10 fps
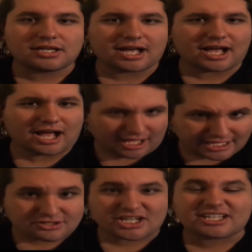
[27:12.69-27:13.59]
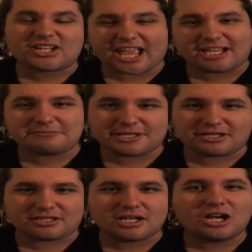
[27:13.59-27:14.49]
and then you gave us like spoken word.
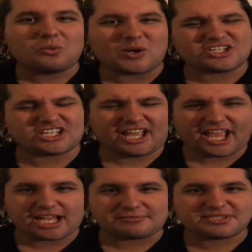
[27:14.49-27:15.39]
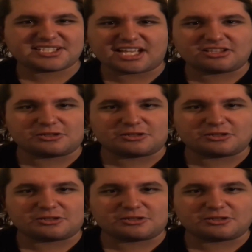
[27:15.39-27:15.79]
So that was definitely cool.